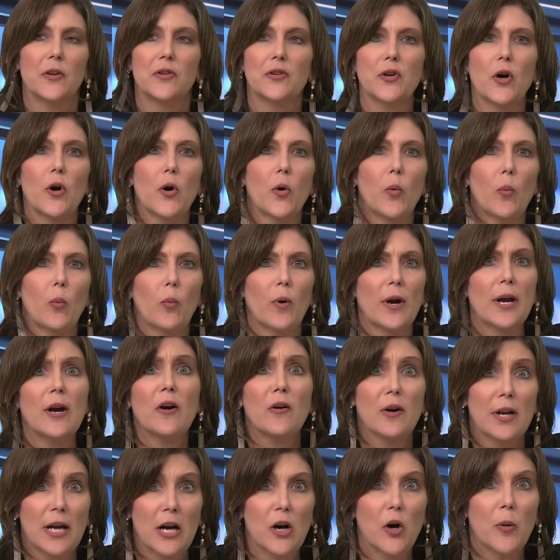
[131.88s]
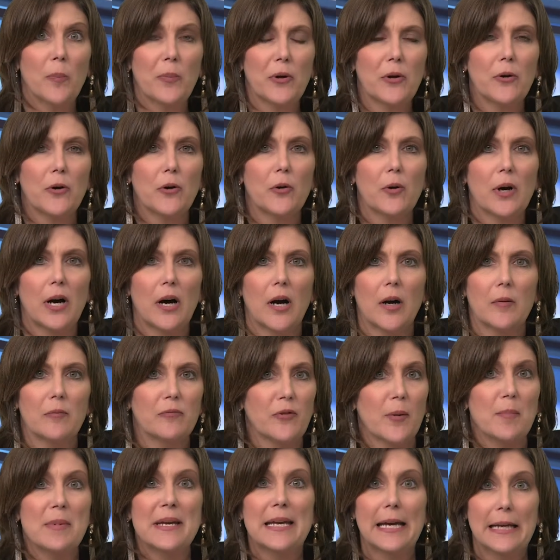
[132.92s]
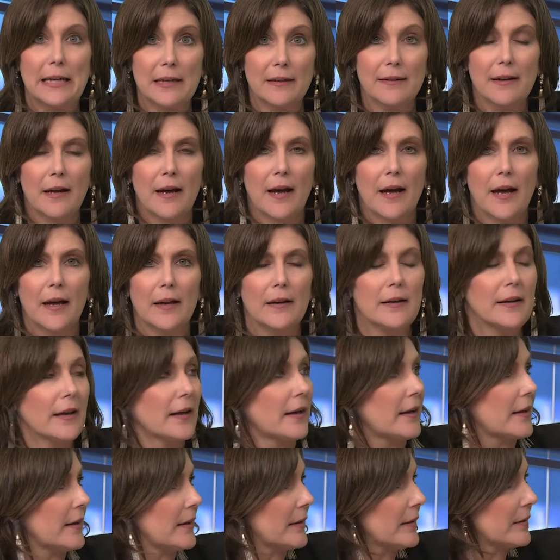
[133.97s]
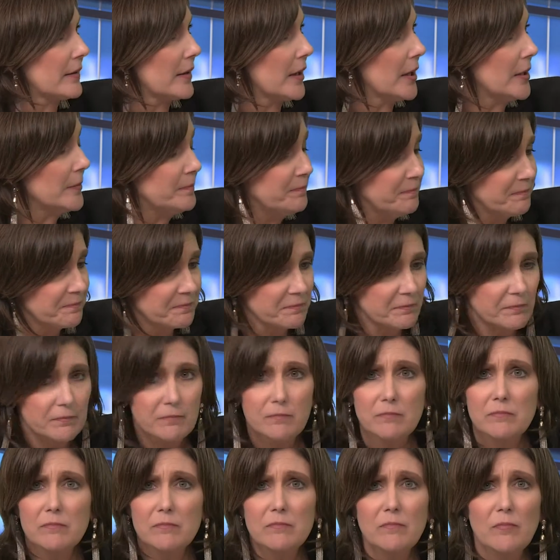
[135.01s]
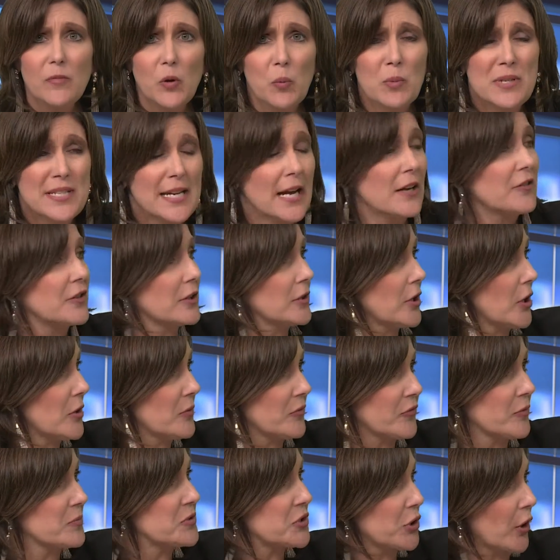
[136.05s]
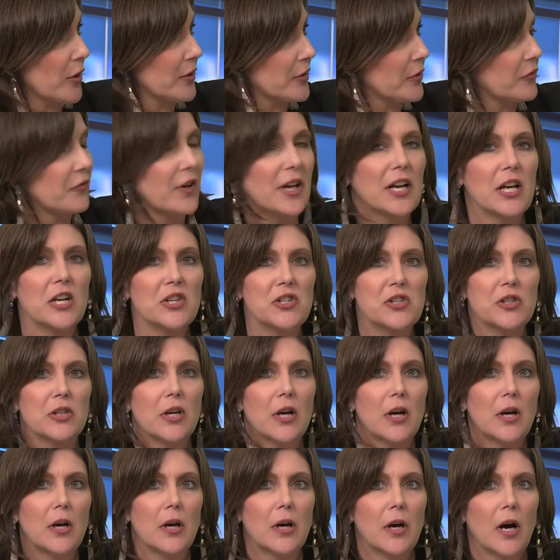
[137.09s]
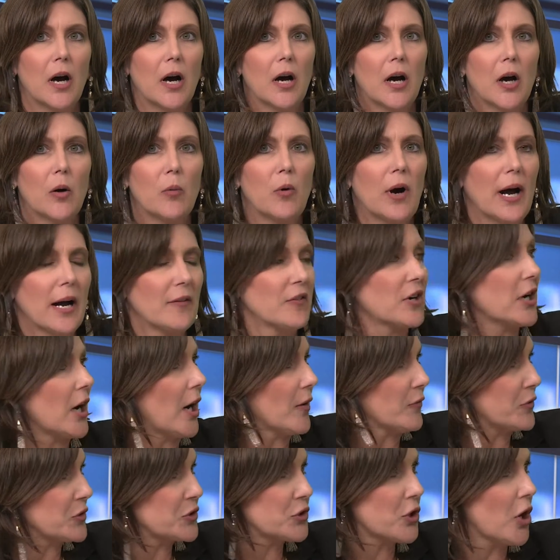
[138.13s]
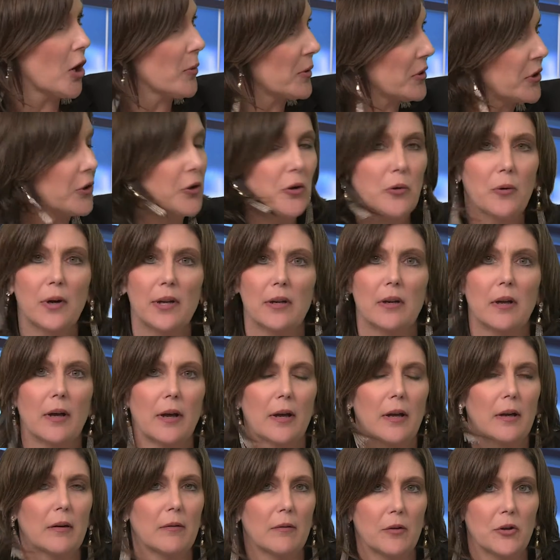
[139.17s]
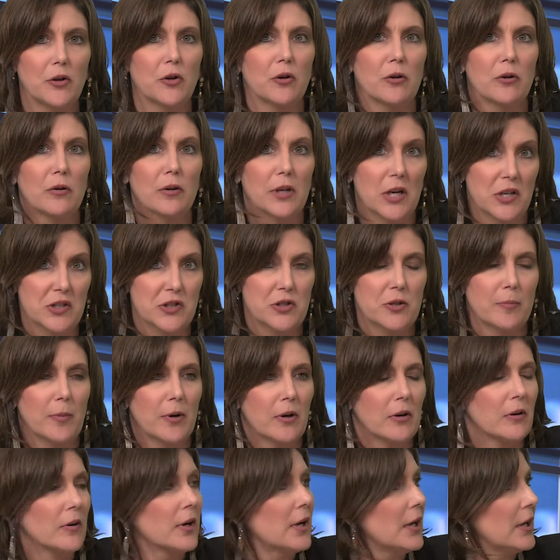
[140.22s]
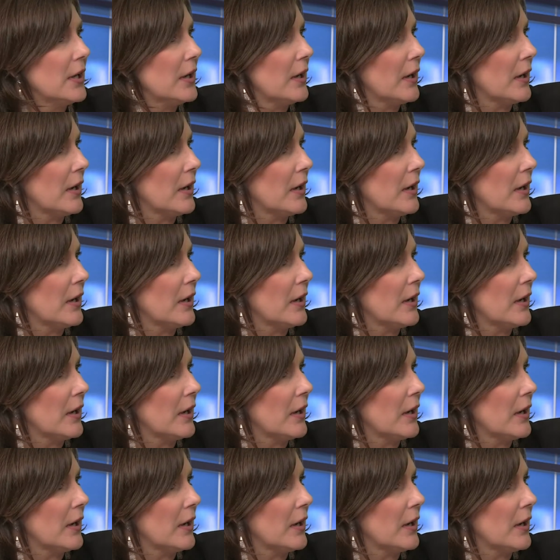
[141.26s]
So we're here to help you um, from beginning to end, and um, we take the loan from start to finish. Uh, we'll have a conference call with you and, and your customer.